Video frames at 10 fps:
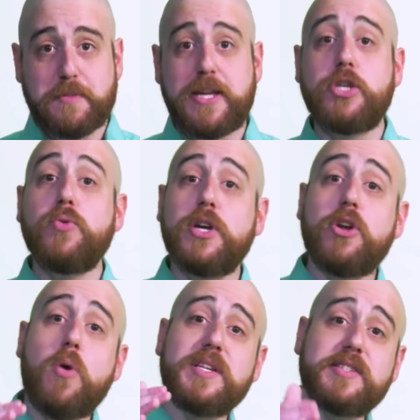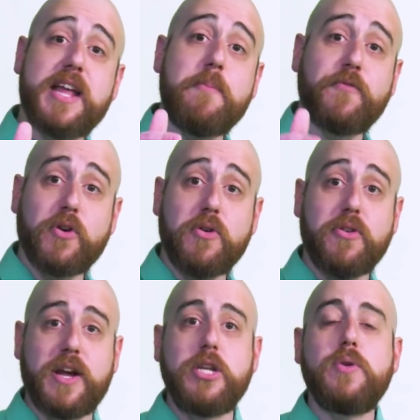mean, you can go a step
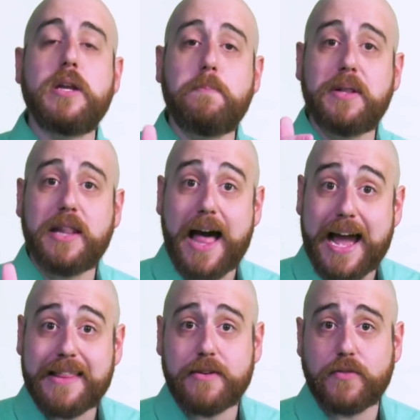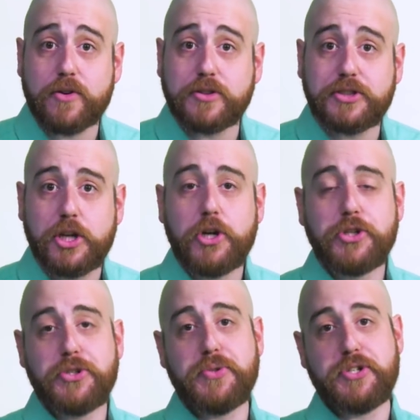further and you can apply the verse
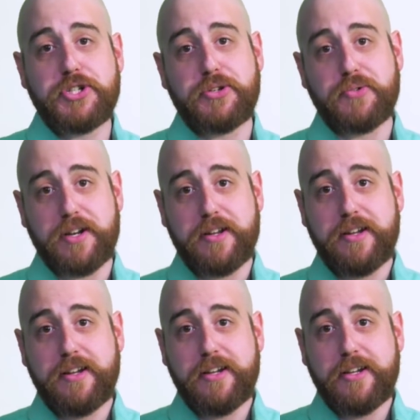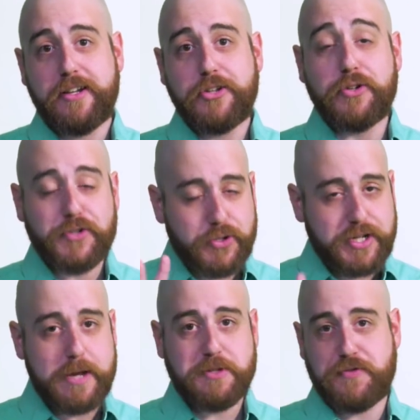to the children. You have two
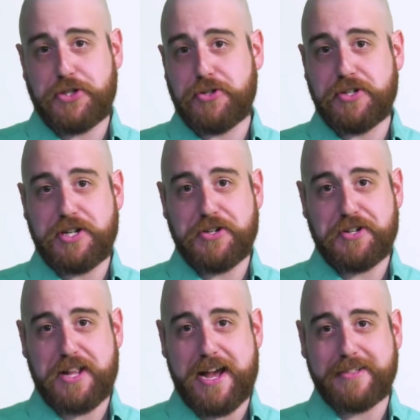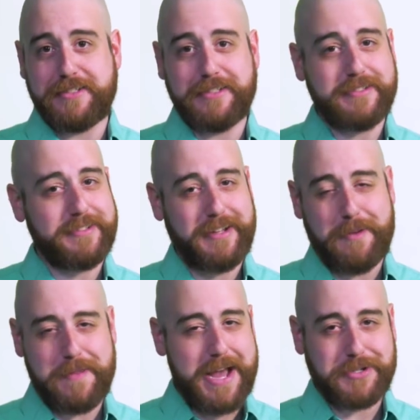types of children in your class, and
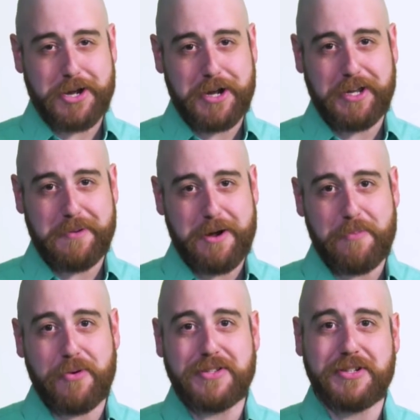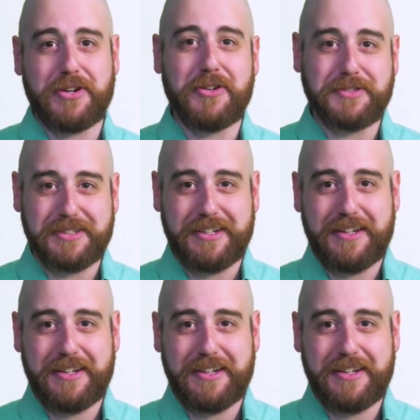I'm not talking about boys and girls.